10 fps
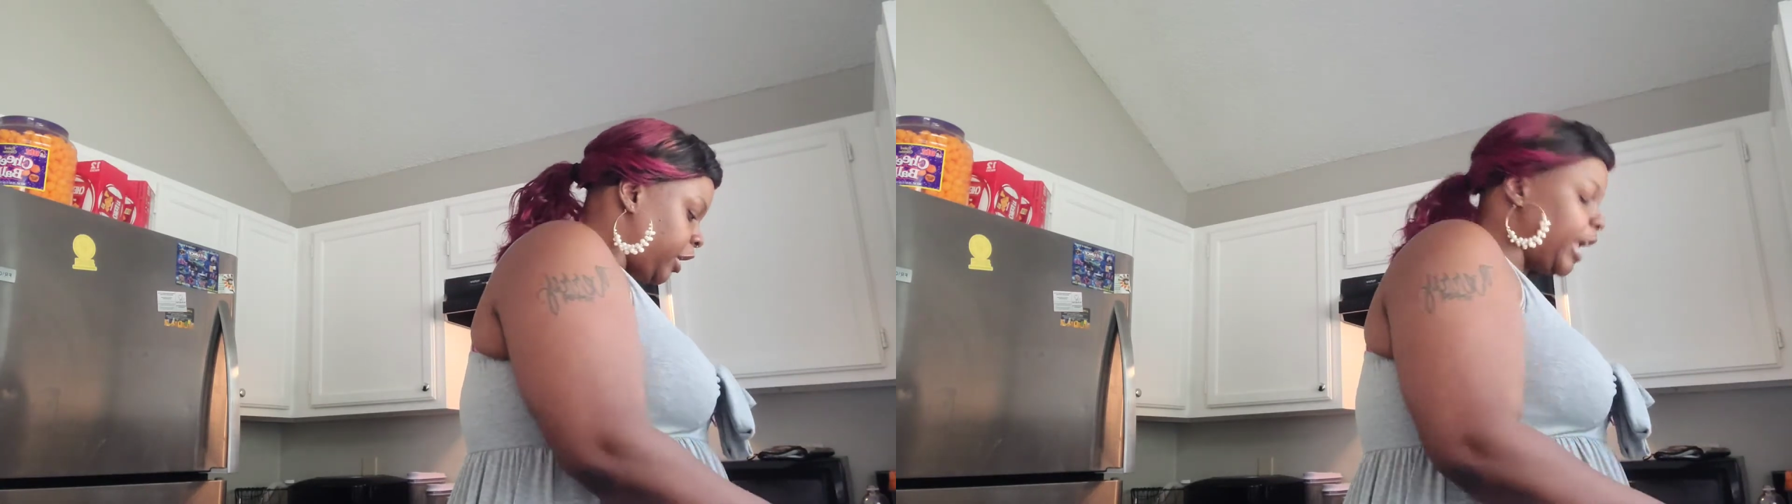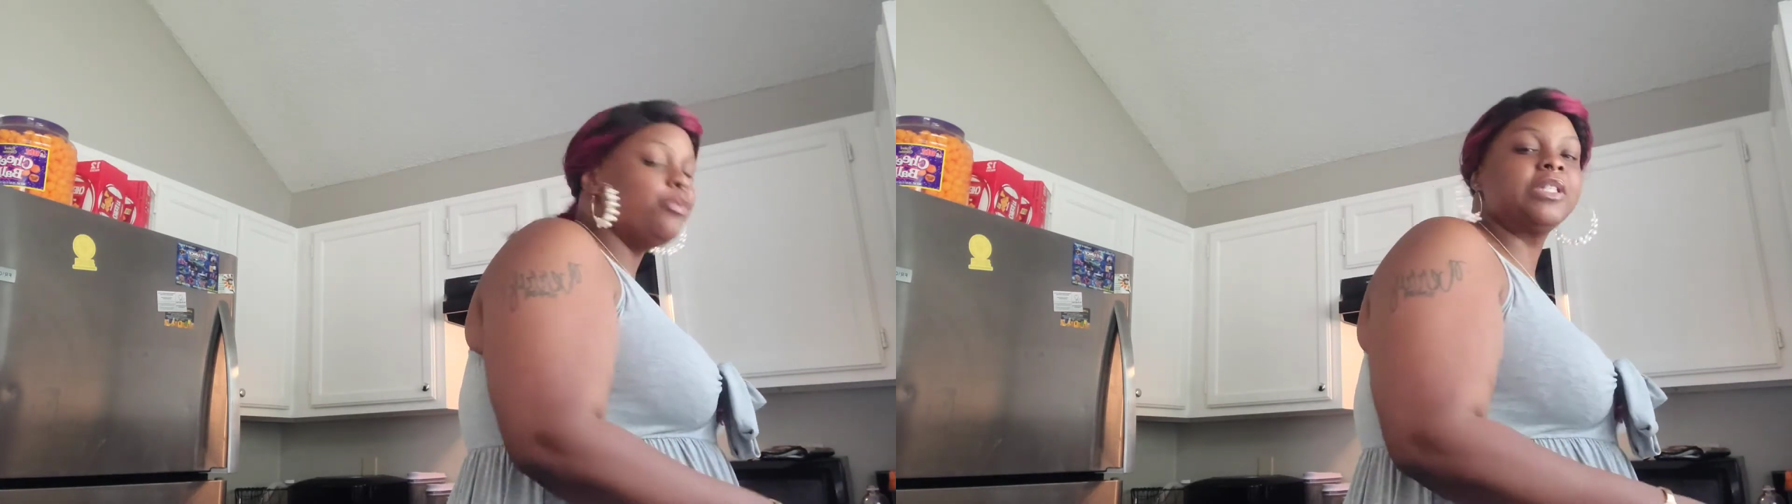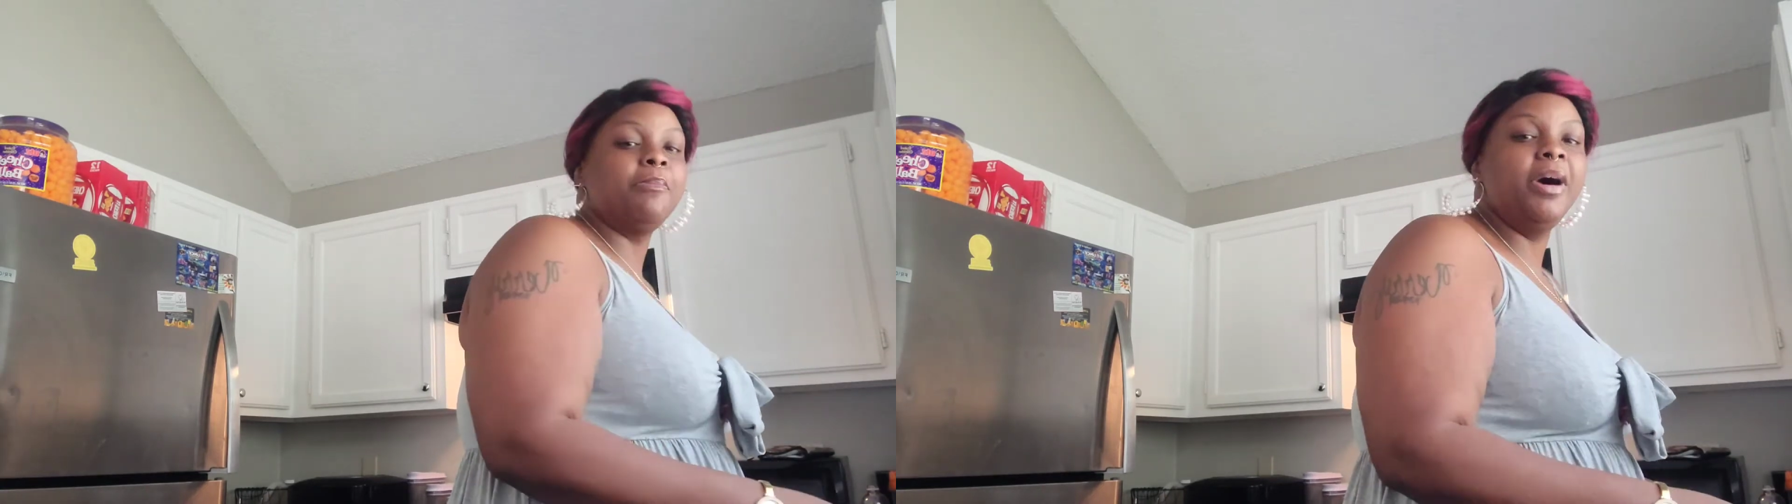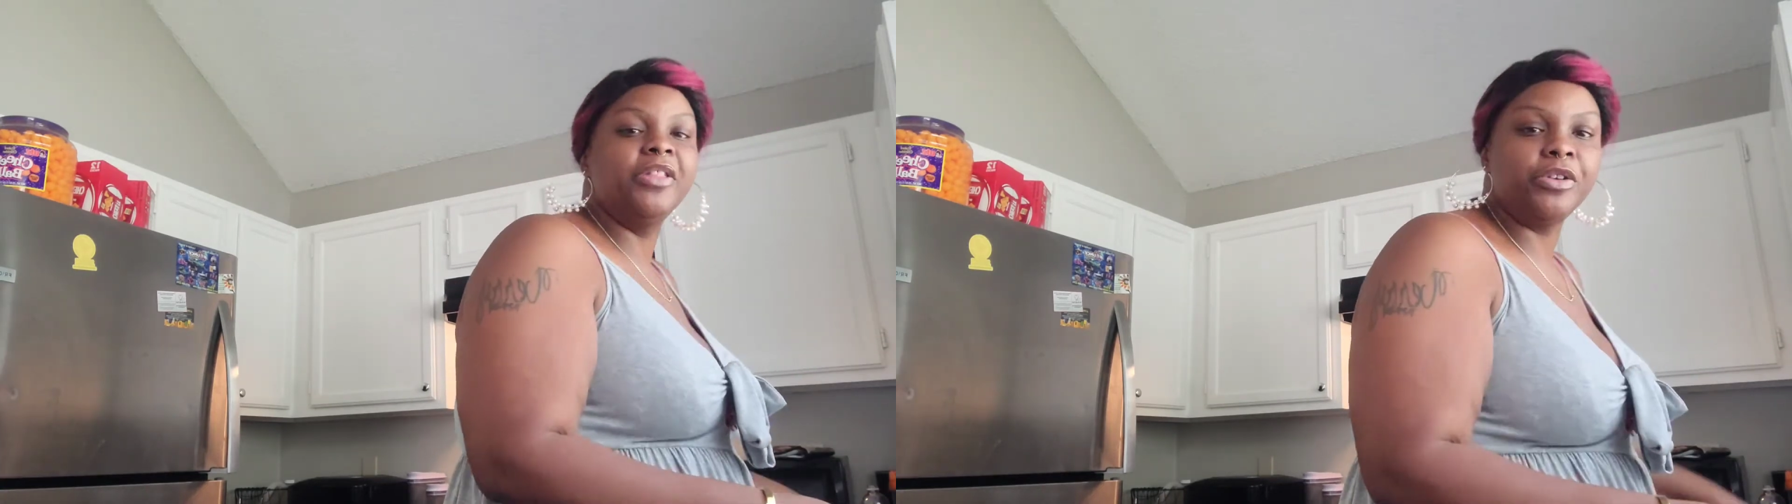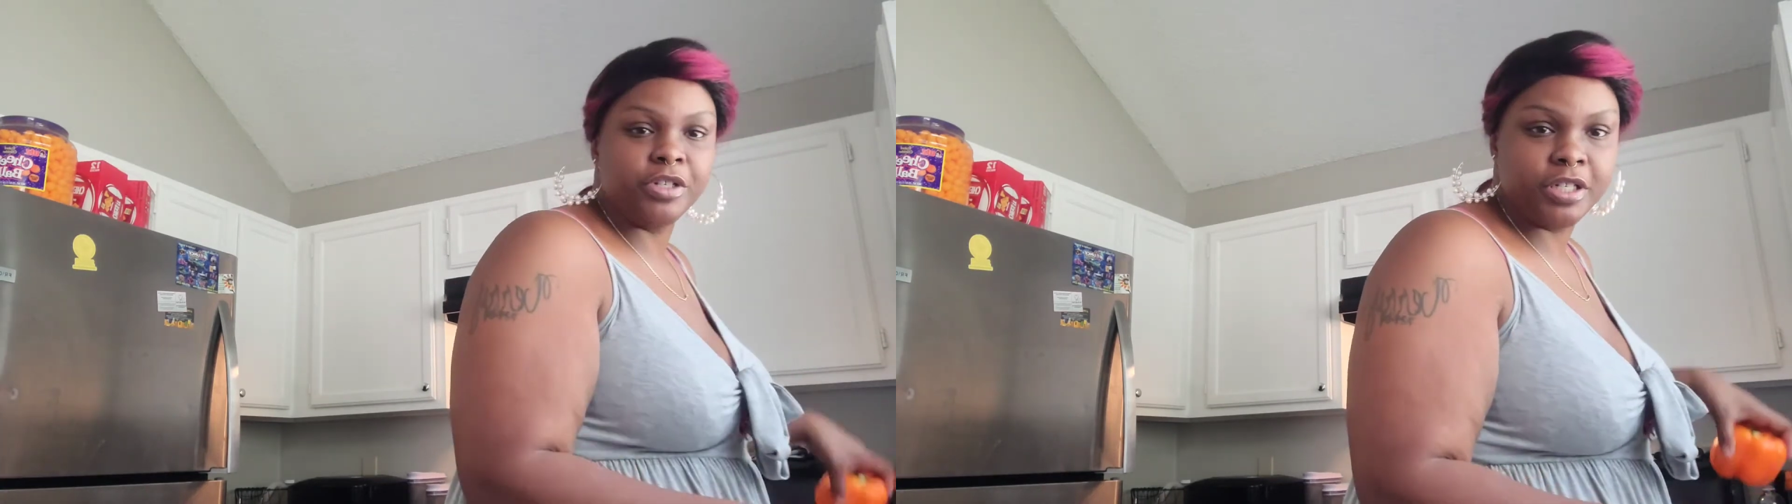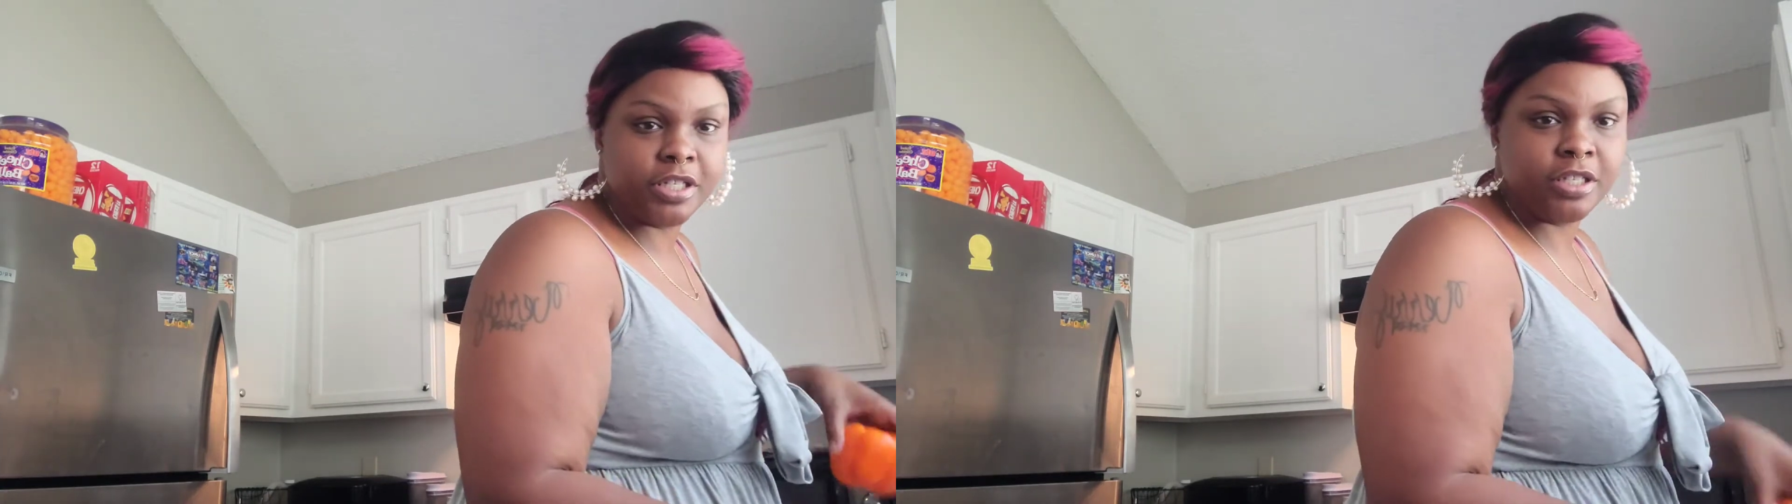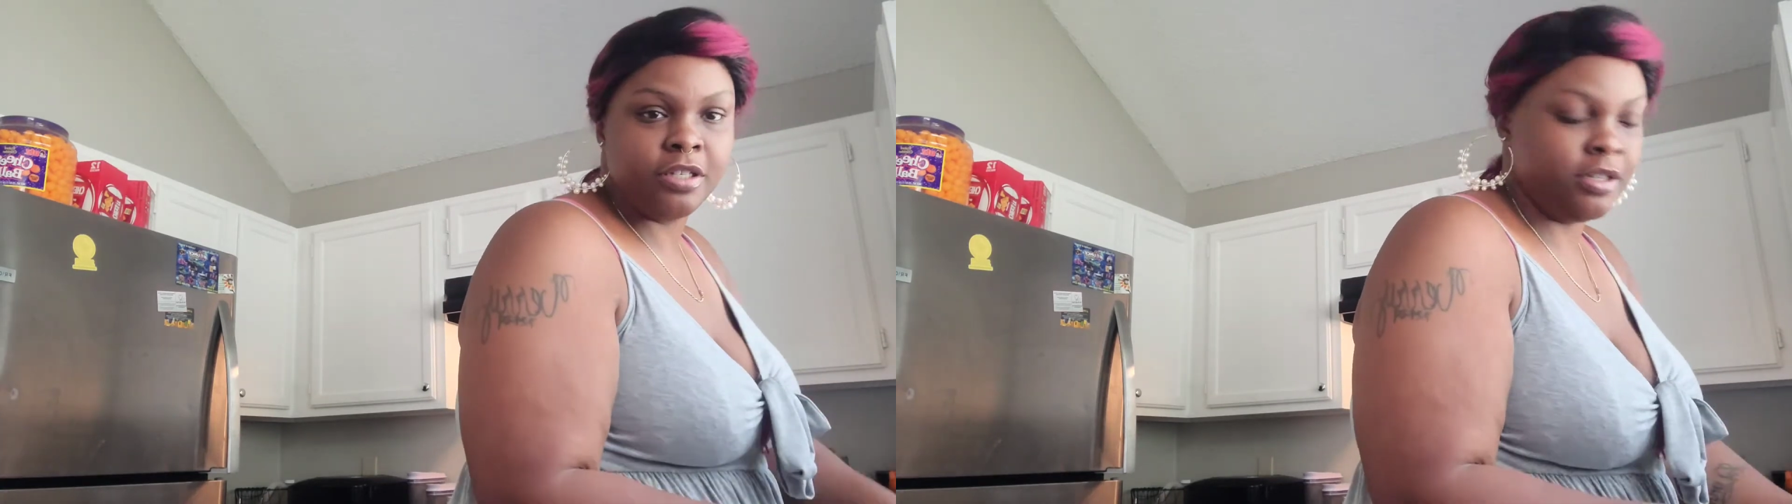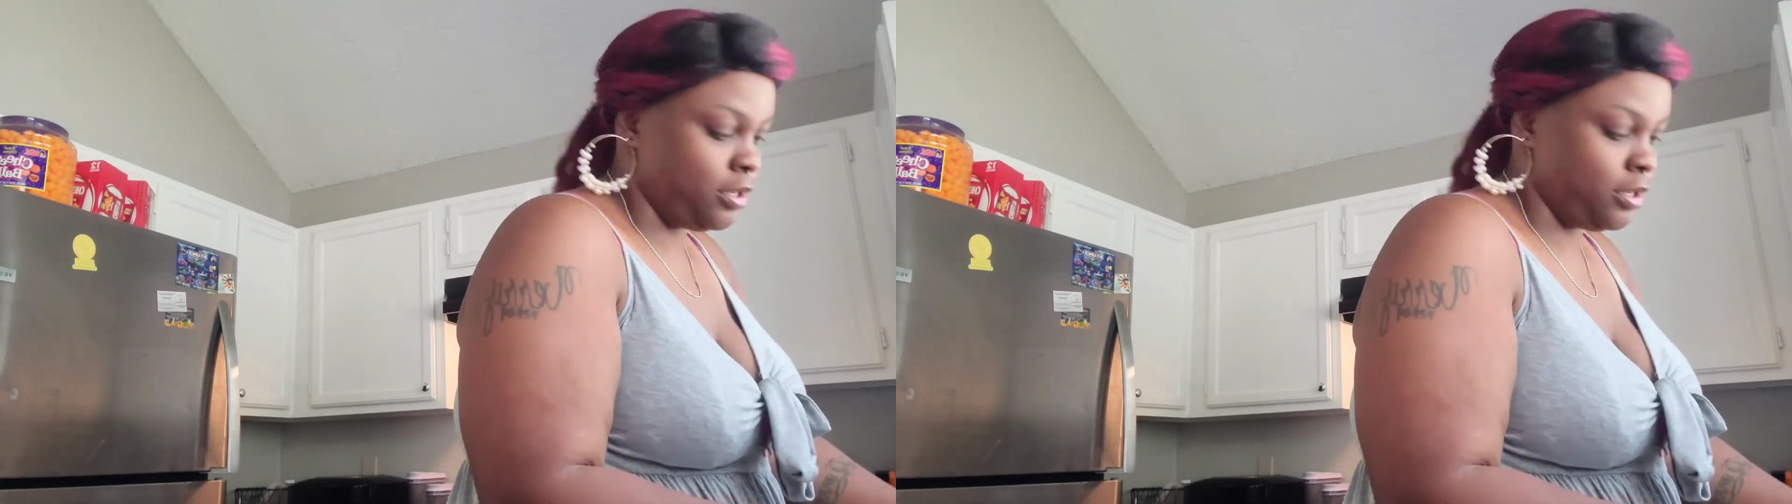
it was mothers,